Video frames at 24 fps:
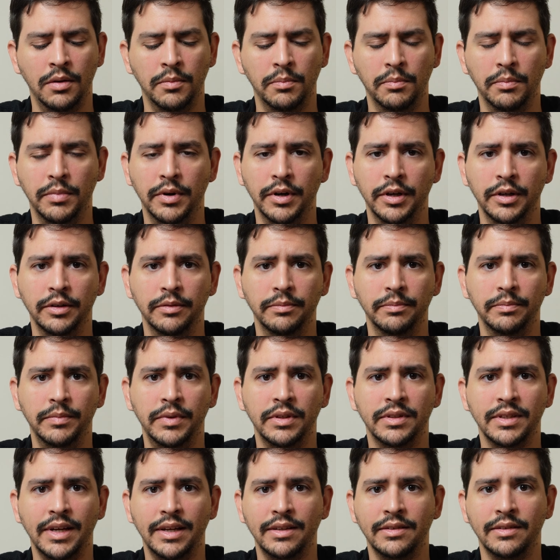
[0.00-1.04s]
But
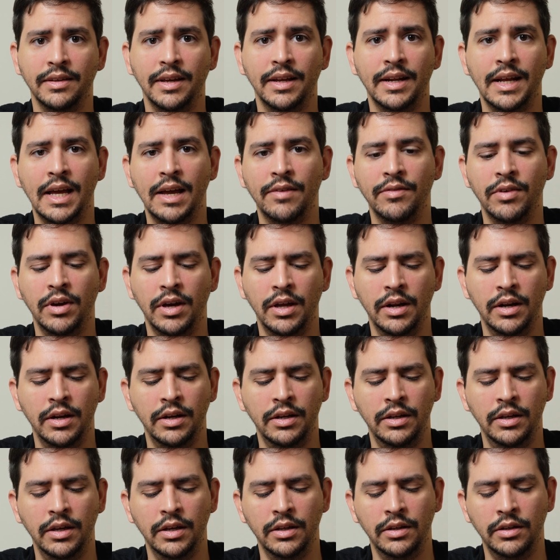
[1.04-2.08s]
besides that, I haven't had
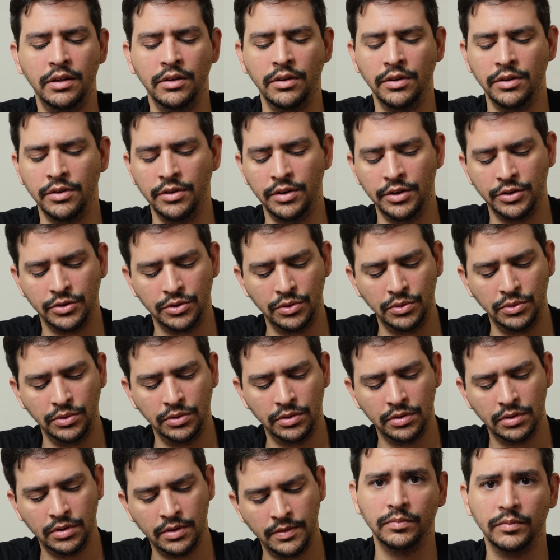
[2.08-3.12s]
any other
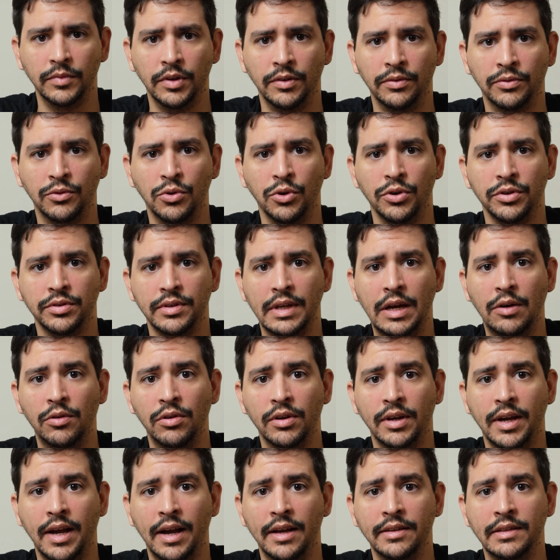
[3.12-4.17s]
issues. Of course,
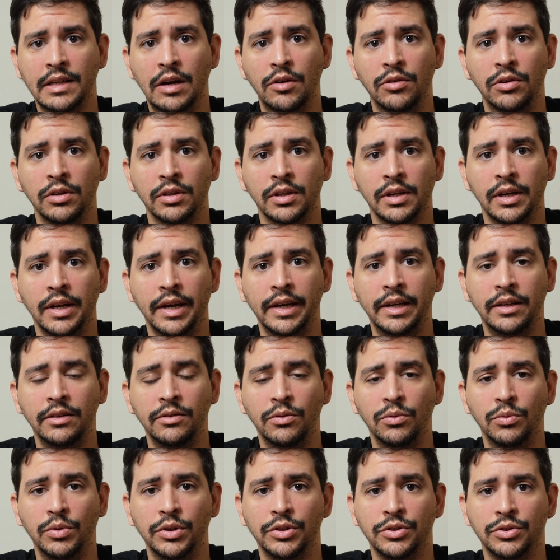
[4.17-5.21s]
Outlook has Outlook
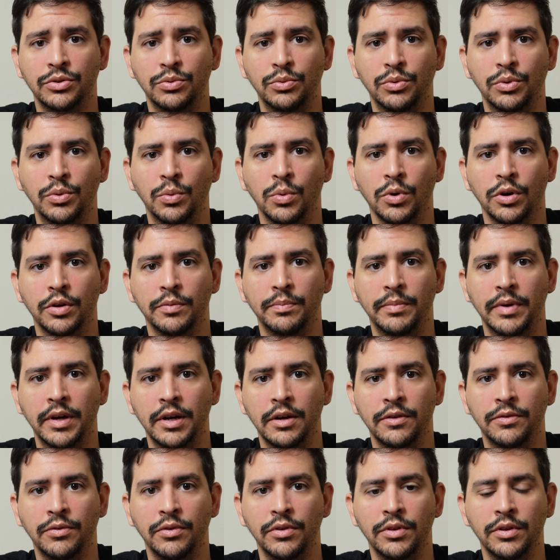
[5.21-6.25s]
Lite, which would work
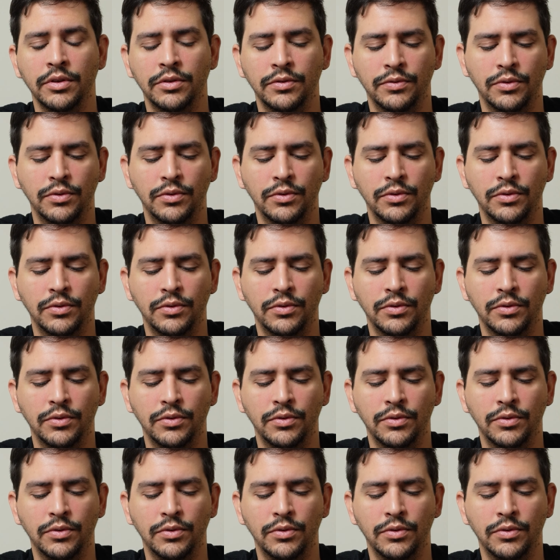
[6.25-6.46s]
better for this